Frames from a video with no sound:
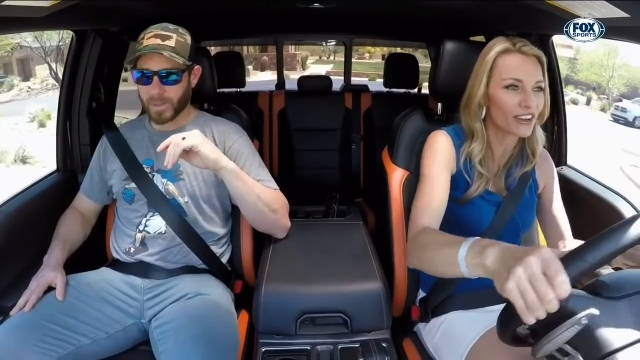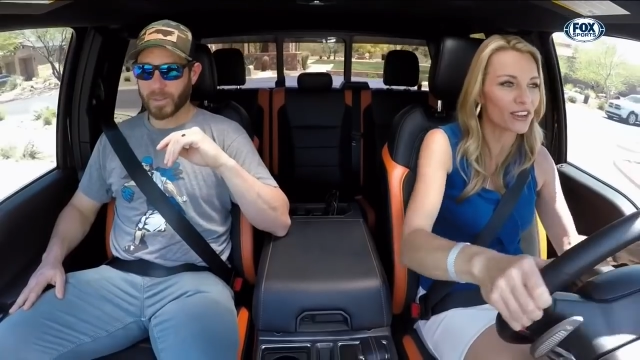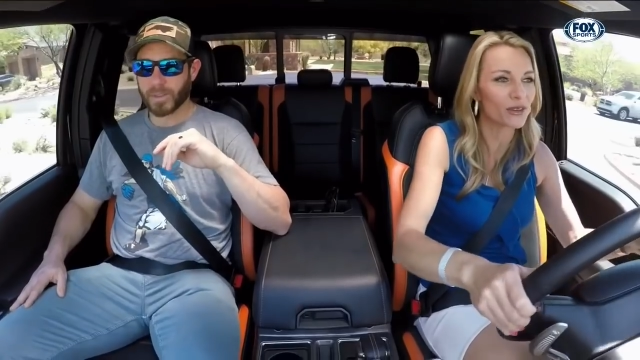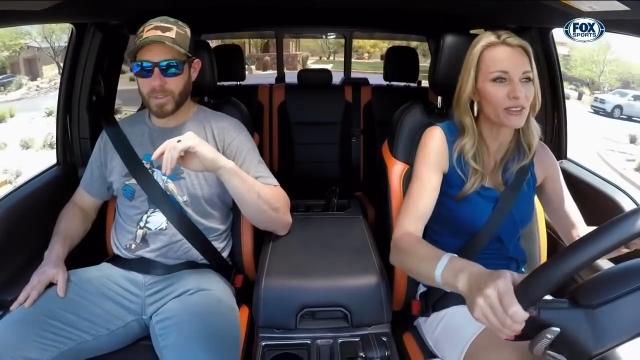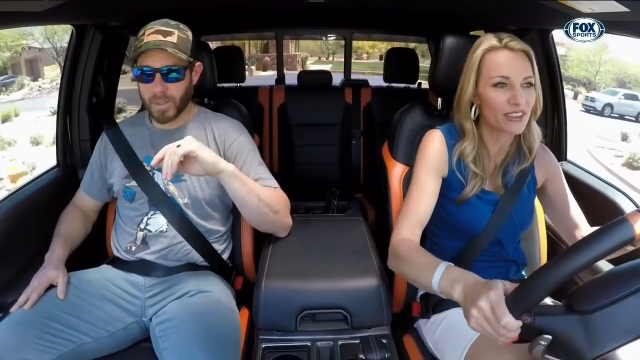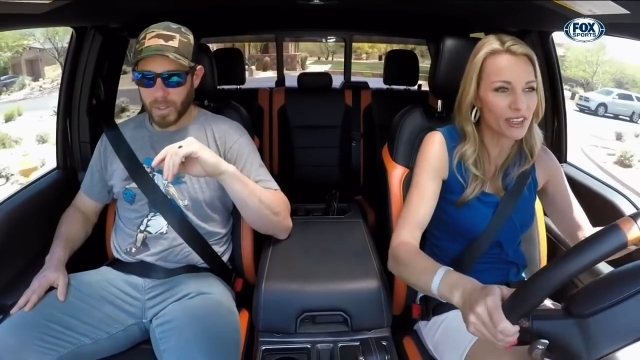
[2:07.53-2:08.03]

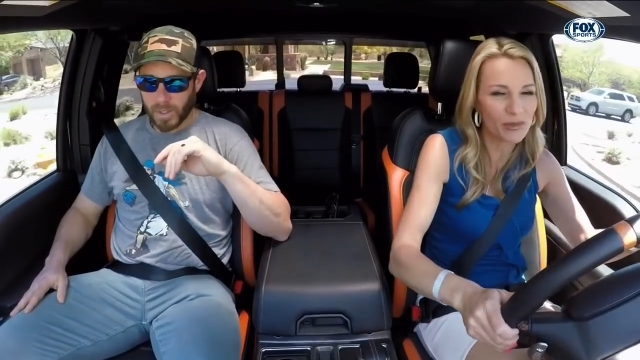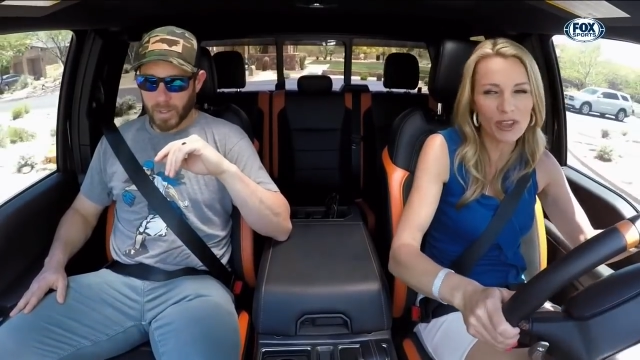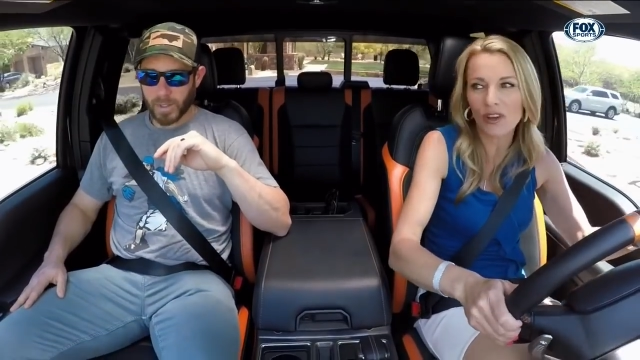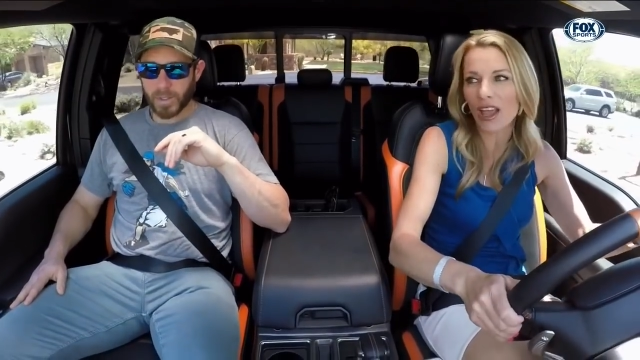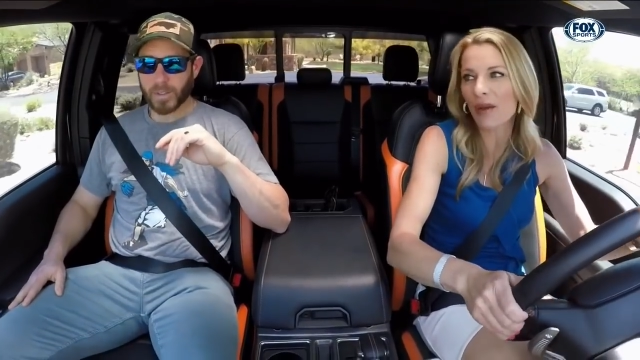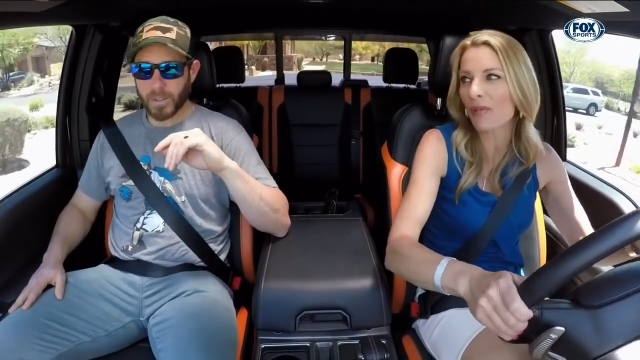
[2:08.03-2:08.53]
Speaker 1: you. It's going to
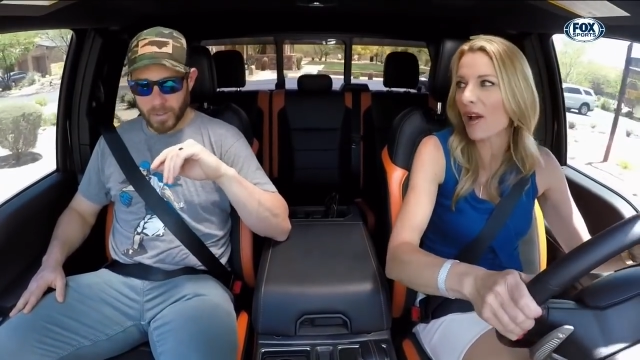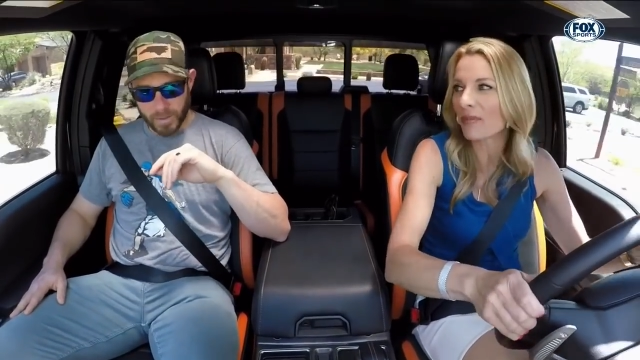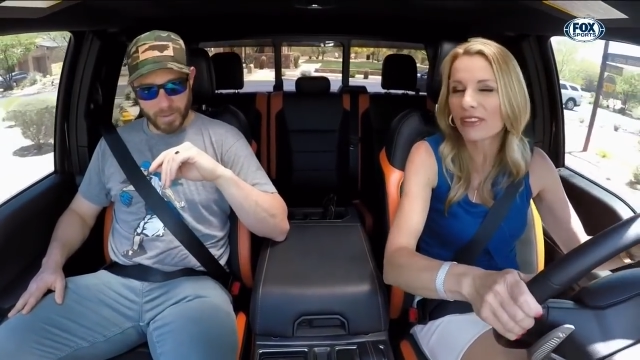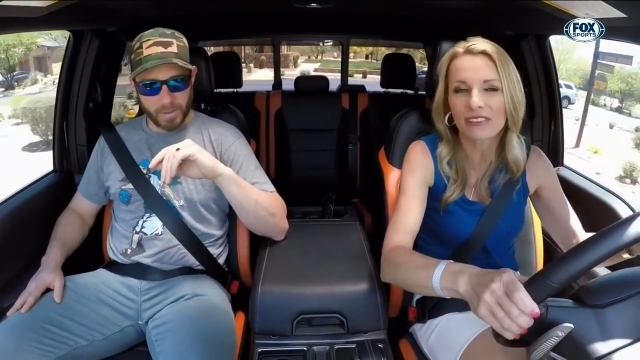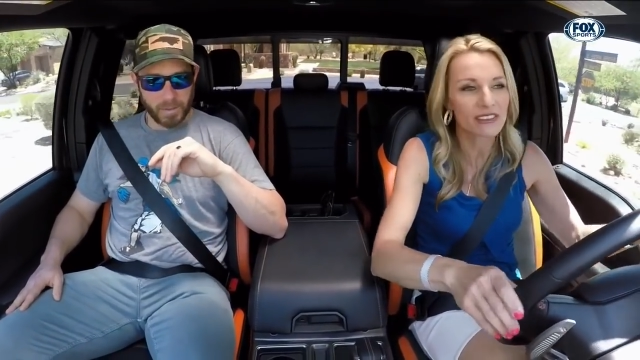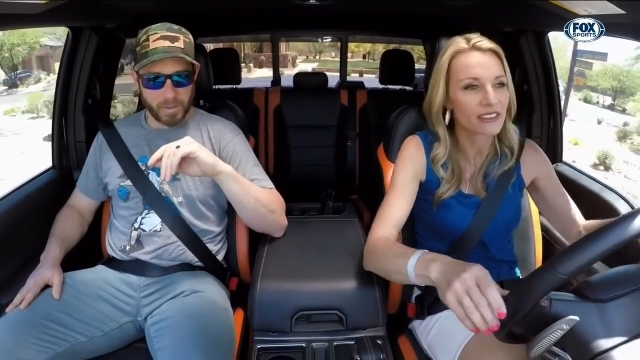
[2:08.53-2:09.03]
be okay, I
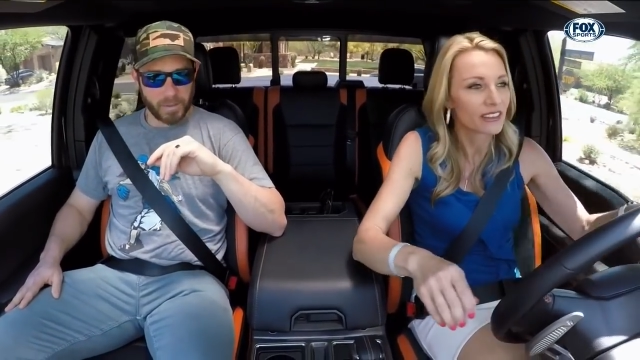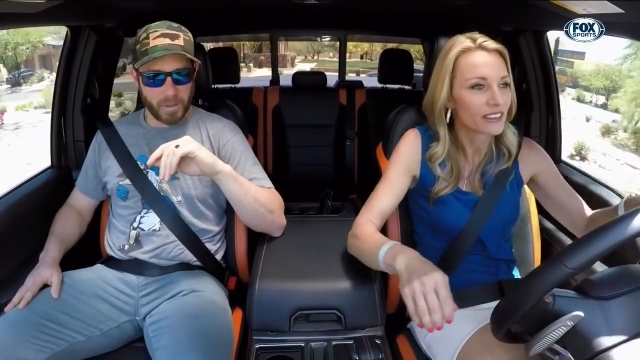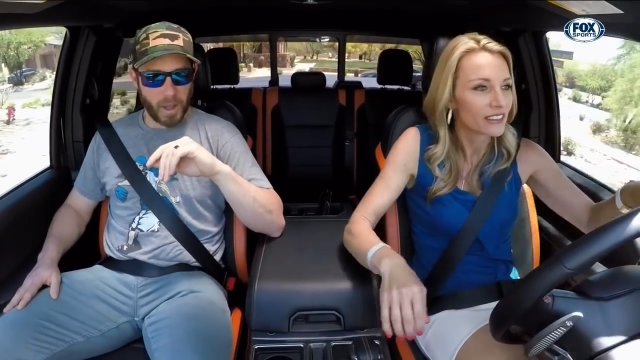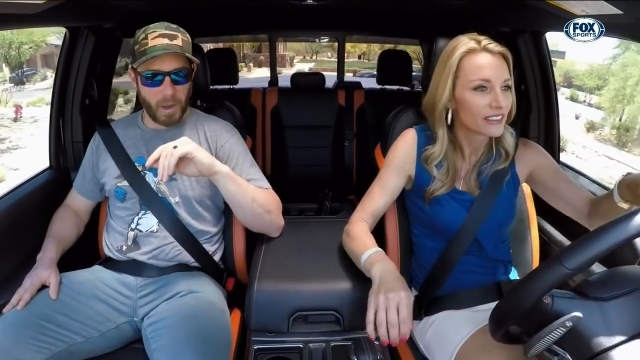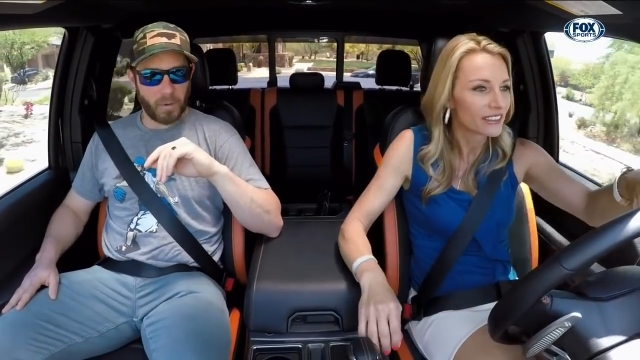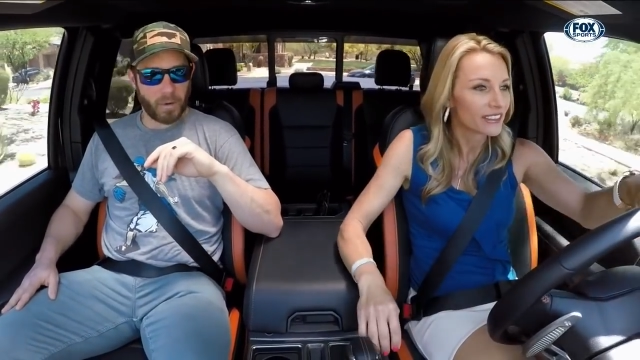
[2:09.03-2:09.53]
promise.
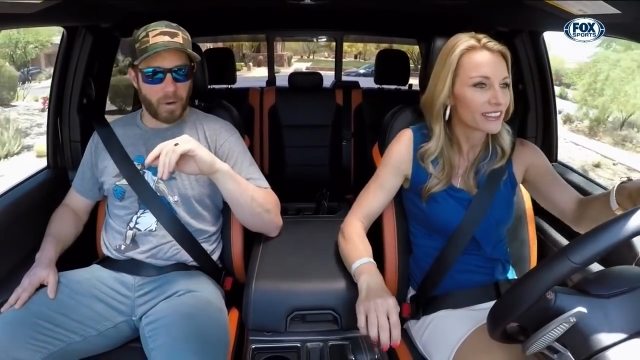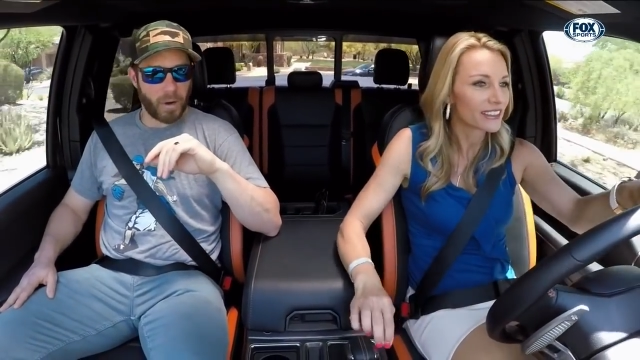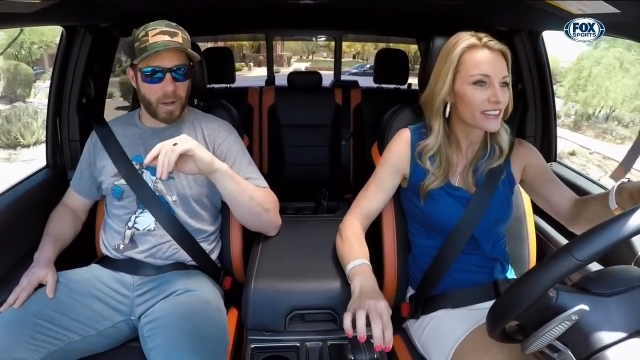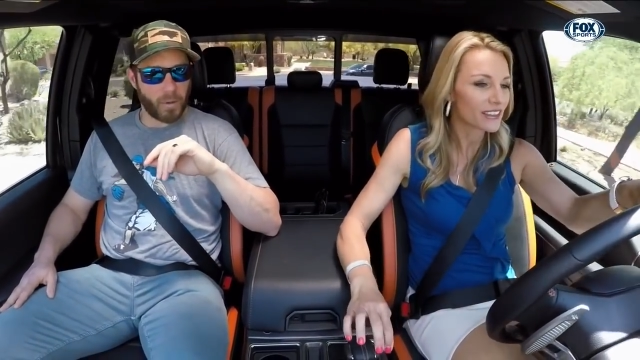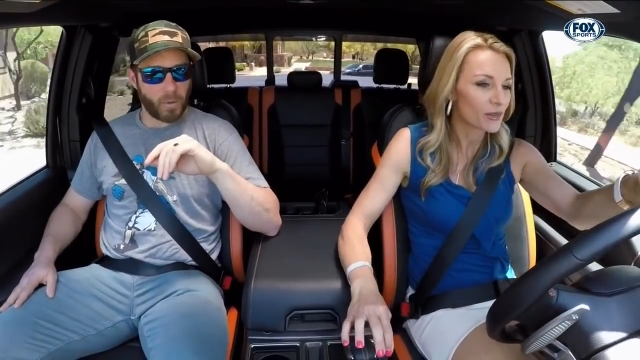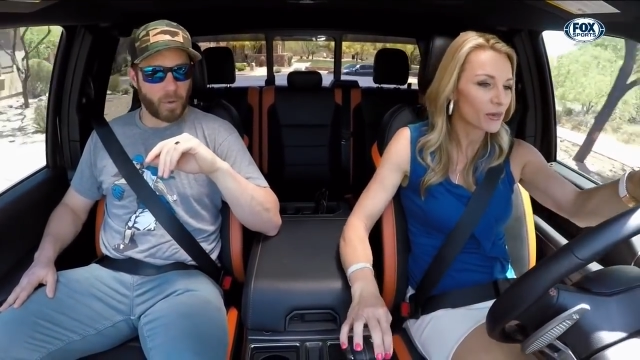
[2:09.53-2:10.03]
Speaker 2: No, we're all
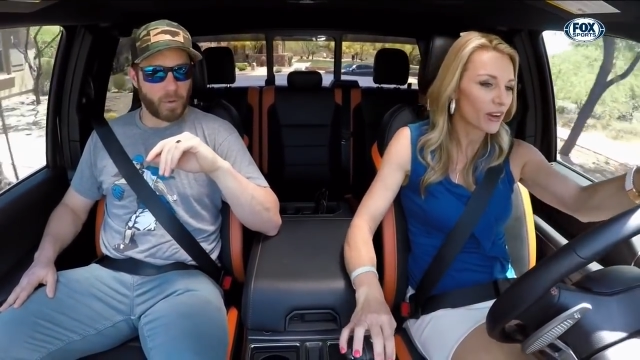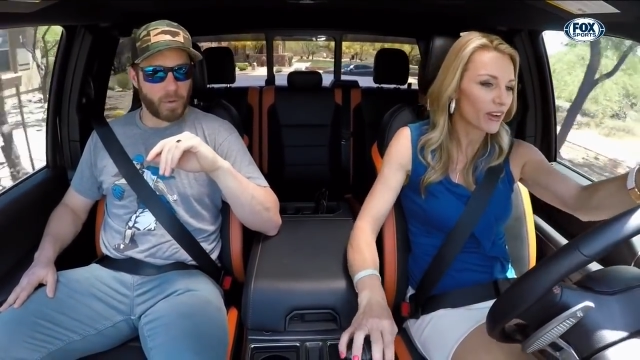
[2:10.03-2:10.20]
right. Well,